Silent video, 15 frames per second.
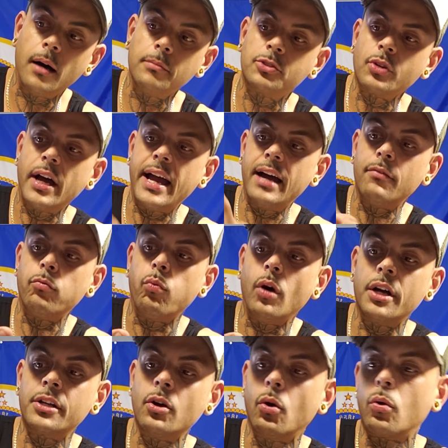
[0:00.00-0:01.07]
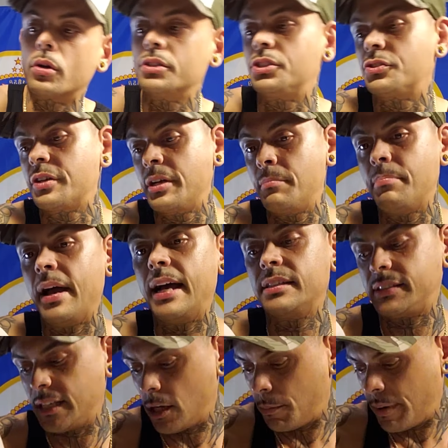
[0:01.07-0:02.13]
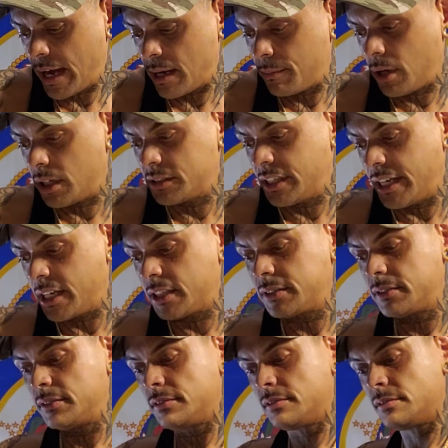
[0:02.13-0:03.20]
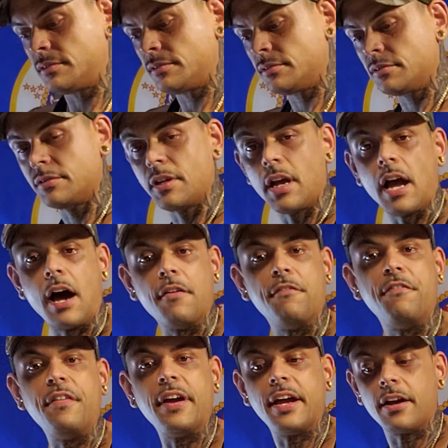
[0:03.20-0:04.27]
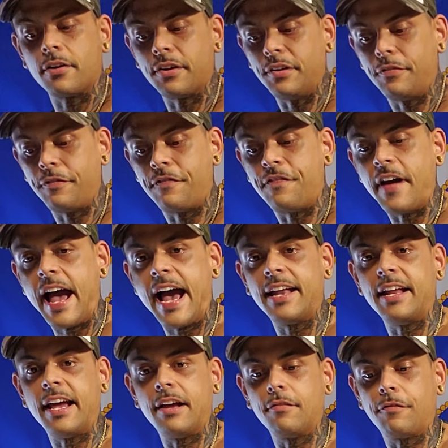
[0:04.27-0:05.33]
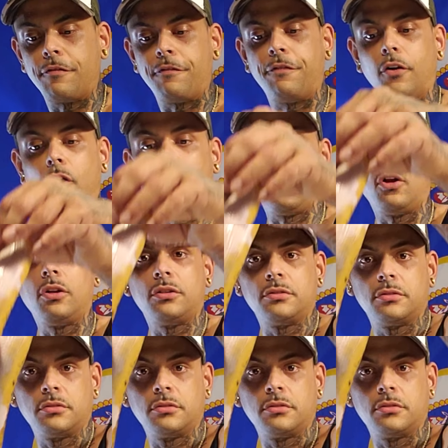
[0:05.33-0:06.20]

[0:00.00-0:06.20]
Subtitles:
So I have one Orange Dream Pastel piebald there, a very fat and full